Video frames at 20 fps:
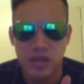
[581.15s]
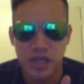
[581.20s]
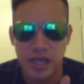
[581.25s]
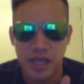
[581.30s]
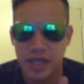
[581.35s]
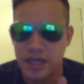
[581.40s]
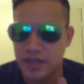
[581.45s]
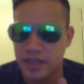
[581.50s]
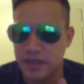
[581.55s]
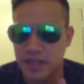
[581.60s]

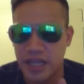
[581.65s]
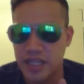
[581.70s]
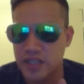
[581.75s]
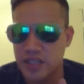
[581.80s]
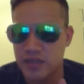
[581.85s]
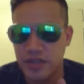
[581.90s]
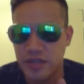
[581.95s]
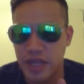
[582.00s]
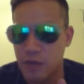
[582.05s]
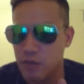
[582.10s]
and
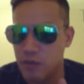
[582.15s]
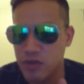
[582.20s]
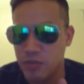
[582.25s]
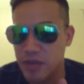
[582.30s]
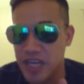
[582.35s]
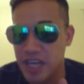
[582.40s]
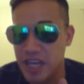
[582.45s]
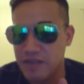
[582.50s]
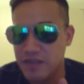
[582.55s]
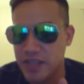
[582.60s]
that's that was
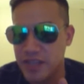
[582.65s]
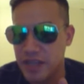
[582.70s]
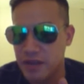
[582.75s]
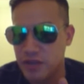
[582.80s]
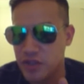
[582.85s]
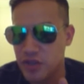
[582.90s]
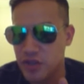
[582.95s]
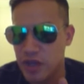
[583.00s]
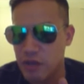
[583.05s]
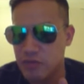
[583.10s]
my lifestyle.
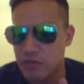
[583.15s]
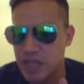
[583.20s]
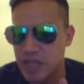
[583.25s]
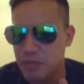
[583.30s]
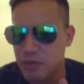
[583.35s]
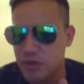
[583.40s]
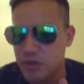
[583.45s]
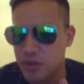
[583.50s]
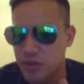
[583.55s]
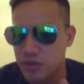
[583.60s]
So I was
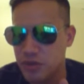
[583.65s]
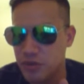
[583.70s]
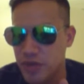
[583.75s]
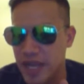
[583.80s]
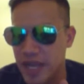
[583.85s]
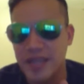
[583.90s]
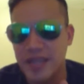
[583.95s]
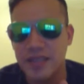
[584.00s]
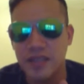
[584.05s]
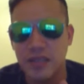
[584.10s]
able to
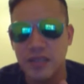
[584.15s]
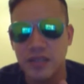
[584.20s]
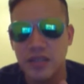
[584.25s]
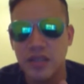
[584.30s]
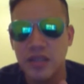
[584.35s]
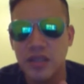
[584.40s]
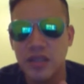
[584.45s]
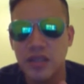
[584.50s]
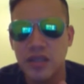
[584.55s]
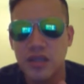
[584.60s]
handle
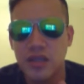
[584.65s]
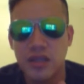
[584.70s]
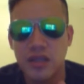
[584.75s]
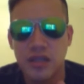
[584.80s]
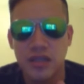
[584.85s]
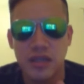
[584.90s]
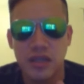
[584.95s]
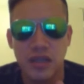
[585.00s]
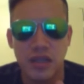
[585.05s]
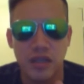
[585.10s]

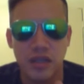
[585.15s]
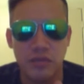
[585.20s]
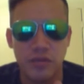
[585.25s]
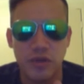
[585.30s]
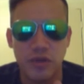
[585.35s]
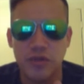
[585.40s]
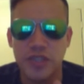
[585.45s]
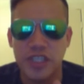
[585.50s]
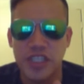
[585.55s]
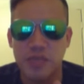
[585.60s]
um,
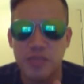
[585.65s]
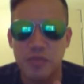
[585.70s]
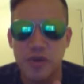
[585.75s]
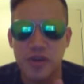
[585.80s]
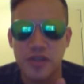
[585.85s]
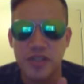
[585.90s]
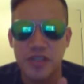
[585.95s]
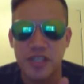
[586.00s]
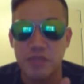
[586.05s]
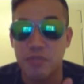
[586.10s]
those
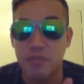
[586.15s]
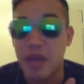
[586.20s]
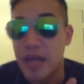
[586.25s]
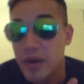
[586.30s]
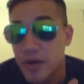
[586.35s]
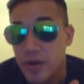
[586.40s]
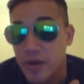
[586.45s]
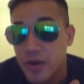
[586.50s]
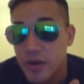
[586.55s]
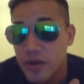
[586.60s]
experiences
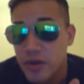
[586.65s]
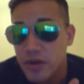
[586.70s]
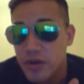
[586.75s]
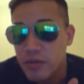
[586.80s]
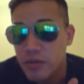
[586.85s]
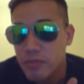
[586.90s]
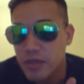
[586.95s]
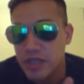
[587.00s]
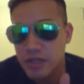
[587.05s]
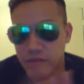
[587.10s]
better
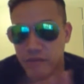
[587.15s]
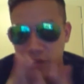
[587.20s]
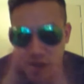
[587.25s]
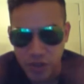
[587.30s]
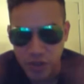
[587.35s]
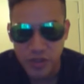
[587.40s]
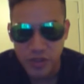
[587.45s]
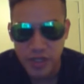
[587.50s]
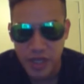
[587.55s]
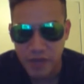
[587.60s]
because we're
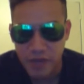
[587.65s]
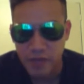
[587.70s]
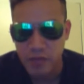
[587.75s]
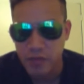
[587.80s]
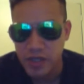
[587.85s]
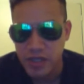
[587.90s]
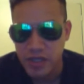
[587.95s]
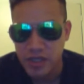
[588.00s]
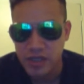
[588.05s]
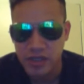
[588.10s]
doing it every
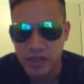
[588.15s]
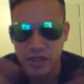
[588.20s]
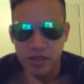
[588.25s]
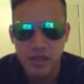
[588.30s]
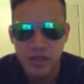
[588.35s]
weekend.